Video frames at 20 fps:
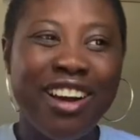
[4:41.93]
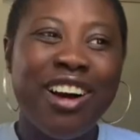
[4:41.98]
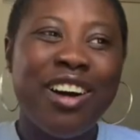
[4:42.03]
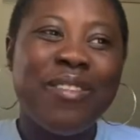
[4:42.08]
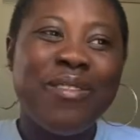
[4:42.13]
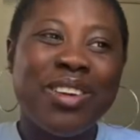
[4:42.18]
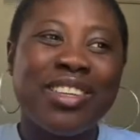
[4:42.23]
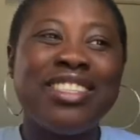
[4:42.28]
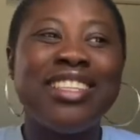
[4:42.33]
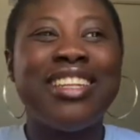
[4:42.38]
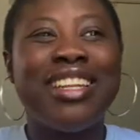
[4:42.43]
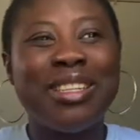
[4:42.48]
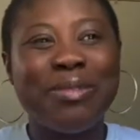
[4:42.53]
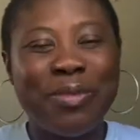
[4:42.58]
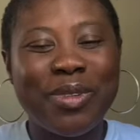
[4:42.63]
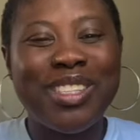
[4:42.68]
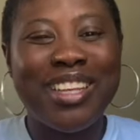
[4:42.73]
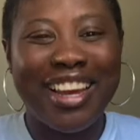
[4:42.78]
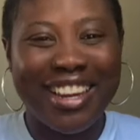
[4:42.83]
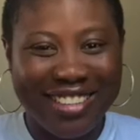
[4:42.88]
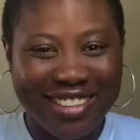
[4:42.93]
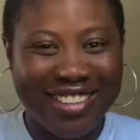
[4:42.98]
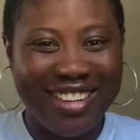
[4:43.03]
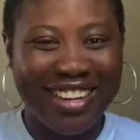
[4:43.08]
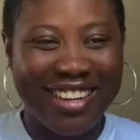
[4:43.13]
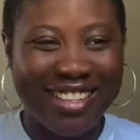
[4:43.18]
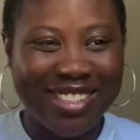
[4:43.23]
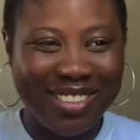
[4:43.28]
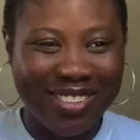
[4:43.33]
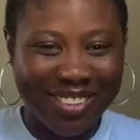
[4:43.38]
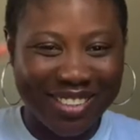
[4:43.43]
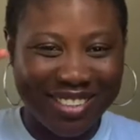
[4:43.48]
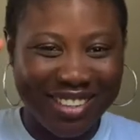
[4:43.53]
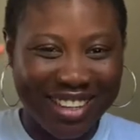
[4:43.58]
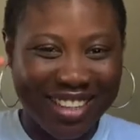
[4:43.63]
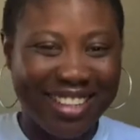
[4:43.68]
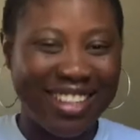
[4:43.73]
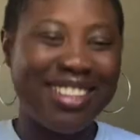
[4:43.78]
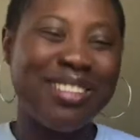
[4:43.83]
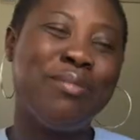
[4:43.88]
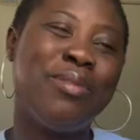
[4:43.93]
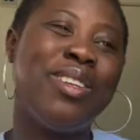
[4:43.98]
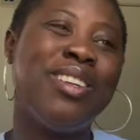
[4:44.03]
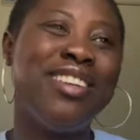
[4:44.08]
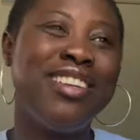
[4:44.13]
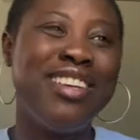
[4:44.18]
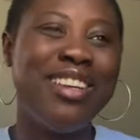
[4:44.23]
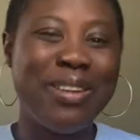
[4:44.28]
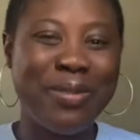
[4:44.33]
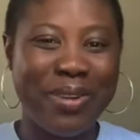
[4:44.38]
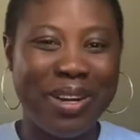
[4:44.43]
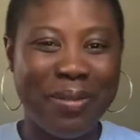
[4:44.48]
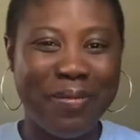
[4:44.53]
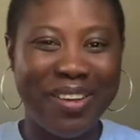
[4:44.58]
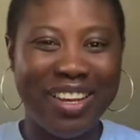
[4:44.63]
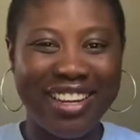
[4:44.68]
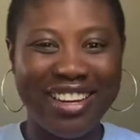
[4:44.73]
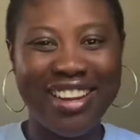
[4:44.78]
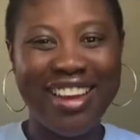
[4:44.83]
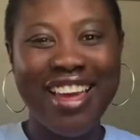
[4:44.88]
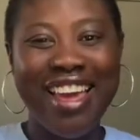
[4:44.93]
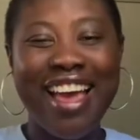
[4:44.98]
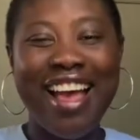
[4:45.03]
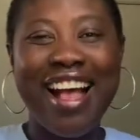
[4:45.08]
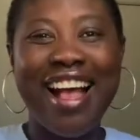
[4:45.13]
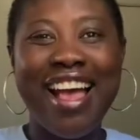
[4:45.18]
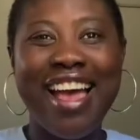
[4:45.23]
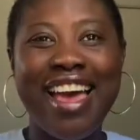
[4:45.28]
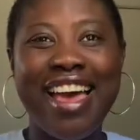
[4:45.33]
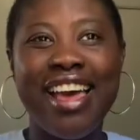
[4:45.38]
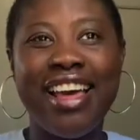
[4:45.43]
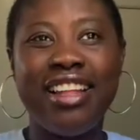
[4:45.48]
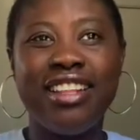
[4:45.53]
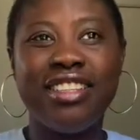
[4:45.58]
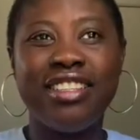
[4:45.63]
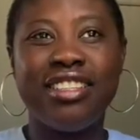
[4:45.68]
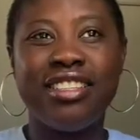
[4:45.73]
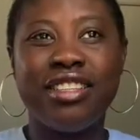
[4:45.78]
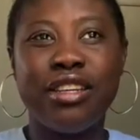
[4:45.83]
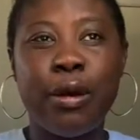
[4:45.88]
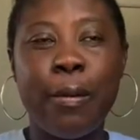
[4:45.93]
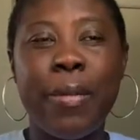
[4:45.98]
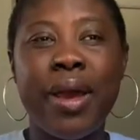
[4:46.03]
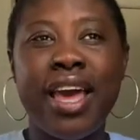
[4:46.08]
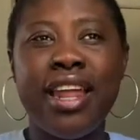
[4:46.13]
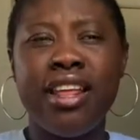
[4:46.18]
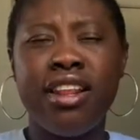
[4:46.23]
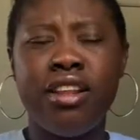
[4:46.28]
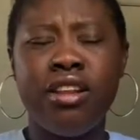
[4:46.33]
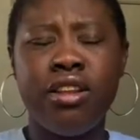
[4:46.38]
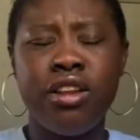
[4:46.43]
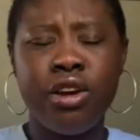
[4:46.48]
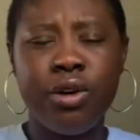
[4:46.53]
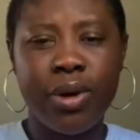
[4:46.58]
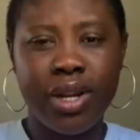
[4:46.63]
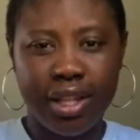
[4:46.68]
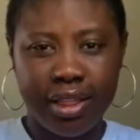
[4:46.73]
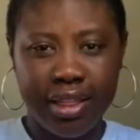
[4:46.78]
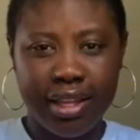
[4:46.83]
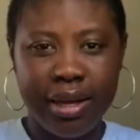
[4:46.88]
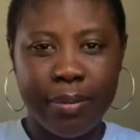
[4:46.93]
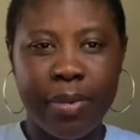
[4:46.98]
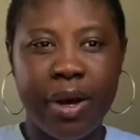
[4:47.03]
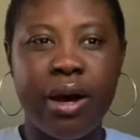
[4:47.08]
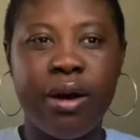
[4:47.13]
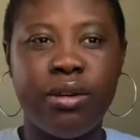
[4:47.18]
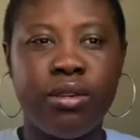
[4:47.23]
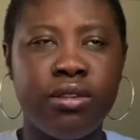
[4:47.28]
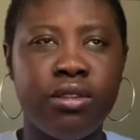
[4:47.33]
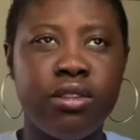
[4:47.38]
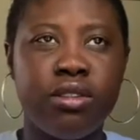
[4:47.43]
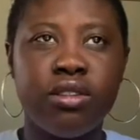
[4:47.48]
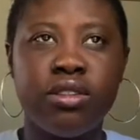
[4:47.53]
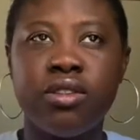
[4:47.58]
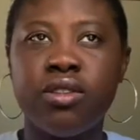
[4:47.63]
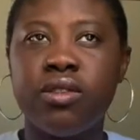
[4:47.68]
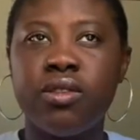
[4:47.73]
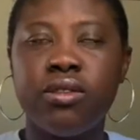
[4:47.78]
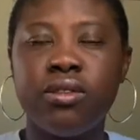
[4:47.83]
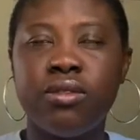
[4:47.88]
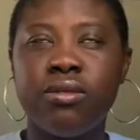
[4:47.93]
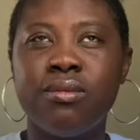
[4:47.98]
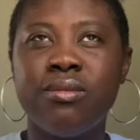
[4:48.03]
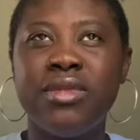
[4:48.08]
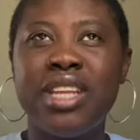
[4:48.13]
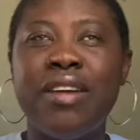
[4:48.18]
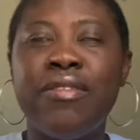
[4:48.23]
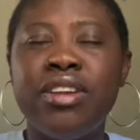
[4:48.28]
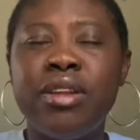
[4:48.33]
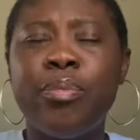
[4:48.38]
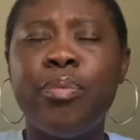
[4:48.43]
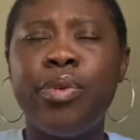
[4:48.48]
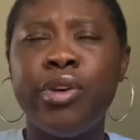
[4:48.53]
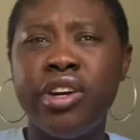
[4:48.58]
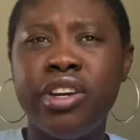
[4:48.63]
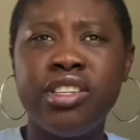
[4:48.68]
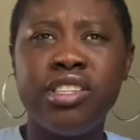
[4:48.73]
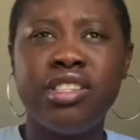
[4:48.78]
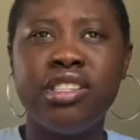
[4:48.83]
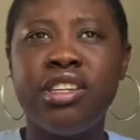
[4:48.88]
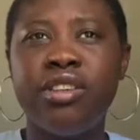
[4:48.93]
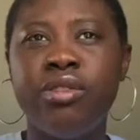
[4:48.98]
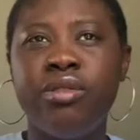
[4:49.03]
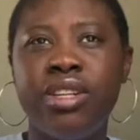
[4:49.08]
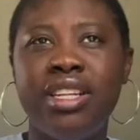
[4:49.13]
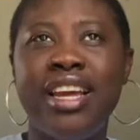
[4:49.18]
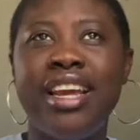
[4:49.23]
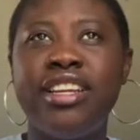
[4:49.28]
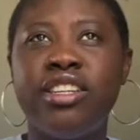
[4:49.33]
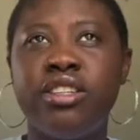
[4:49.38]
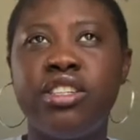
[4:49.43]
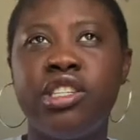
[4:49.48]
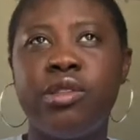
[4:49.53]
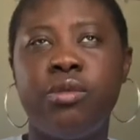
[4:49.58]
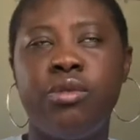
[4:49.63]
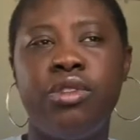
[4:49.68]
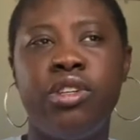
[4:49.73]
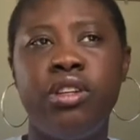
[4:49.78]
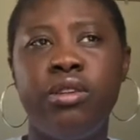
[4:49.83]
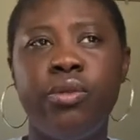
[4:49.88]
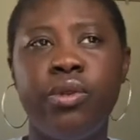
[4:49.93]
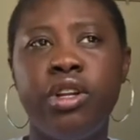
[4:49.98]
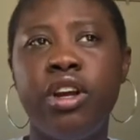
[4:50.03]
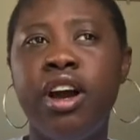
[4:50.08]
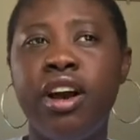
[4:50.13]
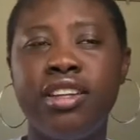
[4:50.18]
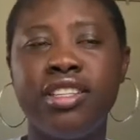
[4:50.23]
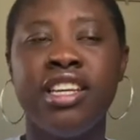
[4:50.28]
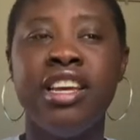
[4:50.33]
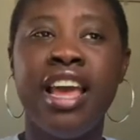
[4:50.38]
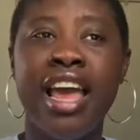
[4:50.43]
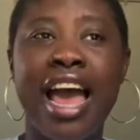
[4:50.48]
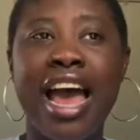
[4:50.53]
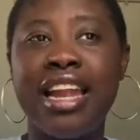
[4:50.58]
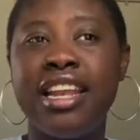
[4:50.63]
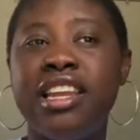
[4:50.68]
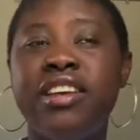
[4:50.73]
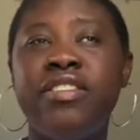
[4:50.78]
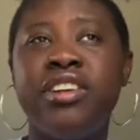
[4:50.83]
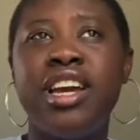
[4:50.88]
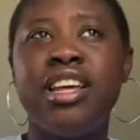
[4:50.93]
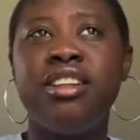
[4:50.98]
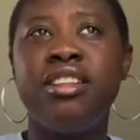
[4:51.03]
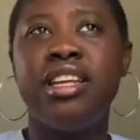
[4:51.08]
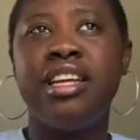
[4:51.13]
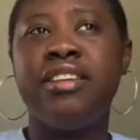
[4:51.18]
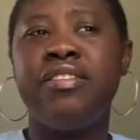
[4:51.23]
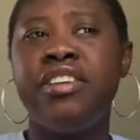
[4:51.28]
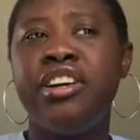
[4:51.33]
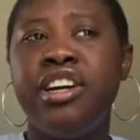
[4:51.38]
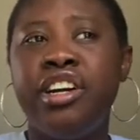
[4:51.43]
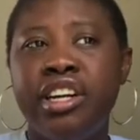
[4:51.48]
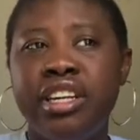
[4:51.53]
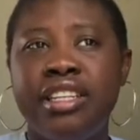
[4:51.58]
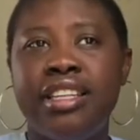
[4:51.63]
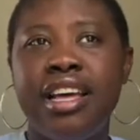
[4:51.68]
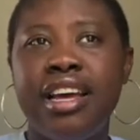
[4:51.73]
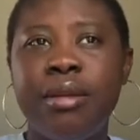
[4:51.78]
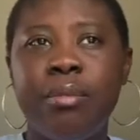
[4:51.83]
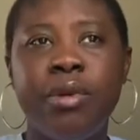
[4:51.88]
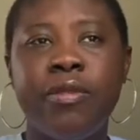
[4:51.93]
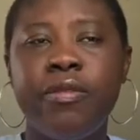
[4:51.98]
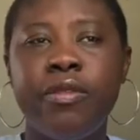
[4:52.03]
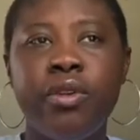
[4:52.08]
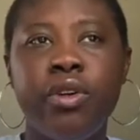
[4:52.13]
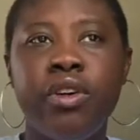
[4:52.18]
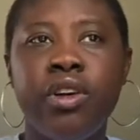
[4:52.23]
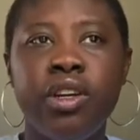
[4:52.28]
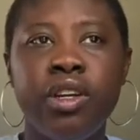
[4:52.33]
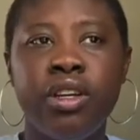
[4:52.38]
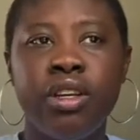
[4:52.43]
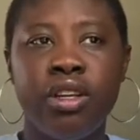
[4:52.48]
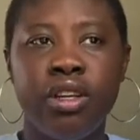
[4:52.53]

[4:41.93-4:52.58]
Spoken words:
Obviously, there's protection here. It's not like that, but you know what I mean. But I didn't know anything about having a personal relationship with God. I don't think I've heard that before.